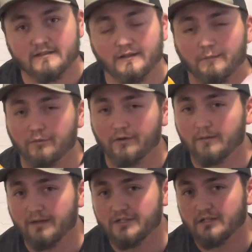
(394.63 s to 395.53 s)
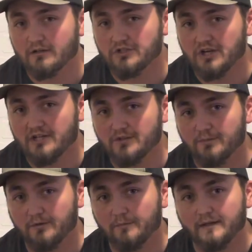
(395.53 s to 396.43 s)
They're pretty much
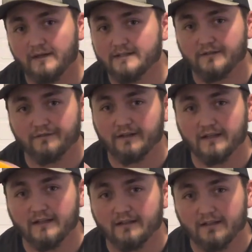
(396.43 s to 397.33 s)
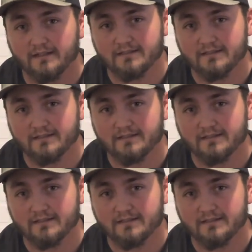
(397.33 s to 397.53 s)
interchangeable, but it's a feeling thing.